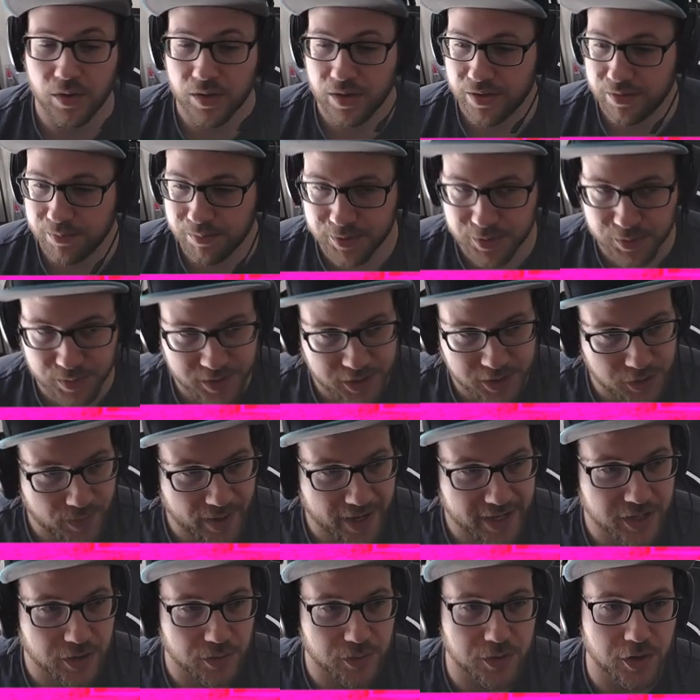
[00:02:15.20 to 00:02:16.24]
between UI
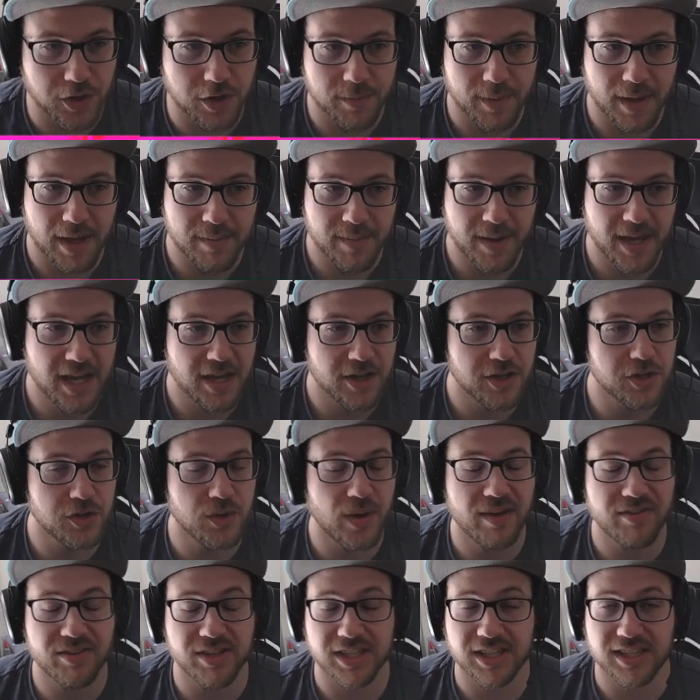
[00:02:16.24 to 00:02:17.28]
Goku Kamehameha, you
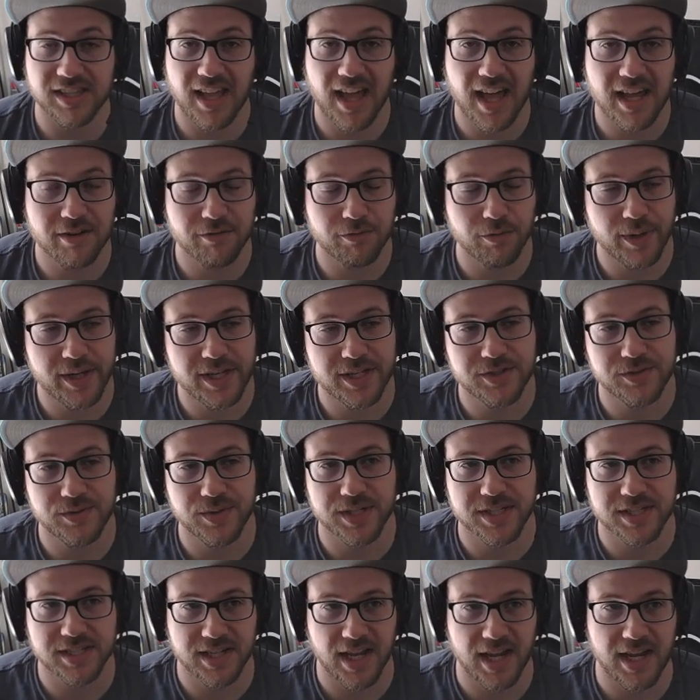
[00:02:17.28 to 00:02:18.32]
have a lot of ways to
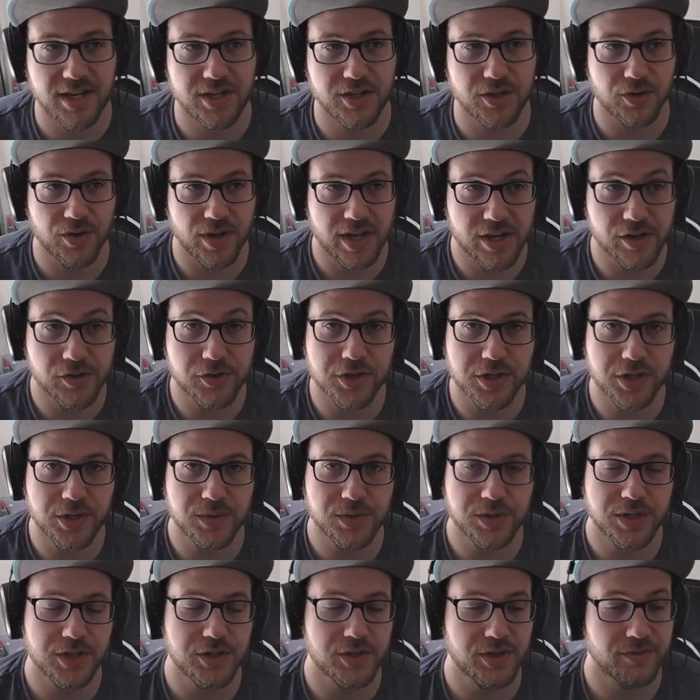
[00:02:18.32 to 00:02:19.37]
extend your energy
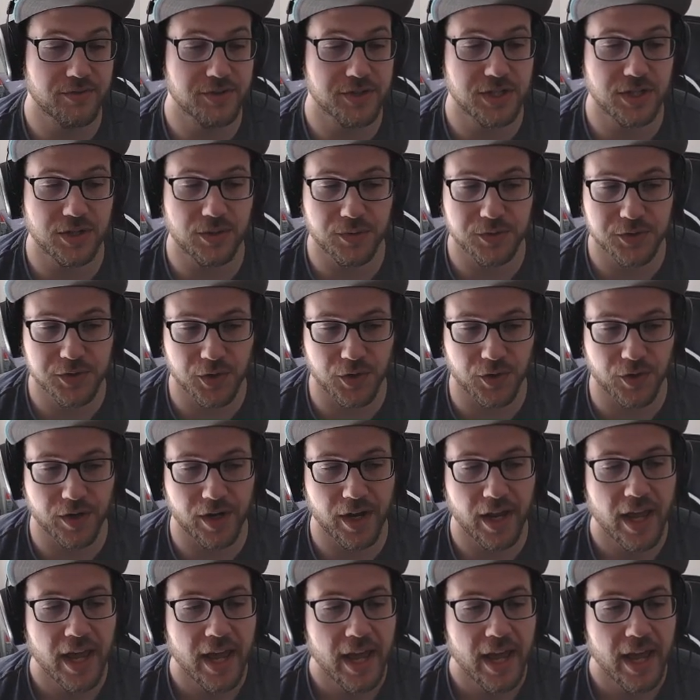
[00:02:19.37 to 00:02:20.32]
usage every single turn.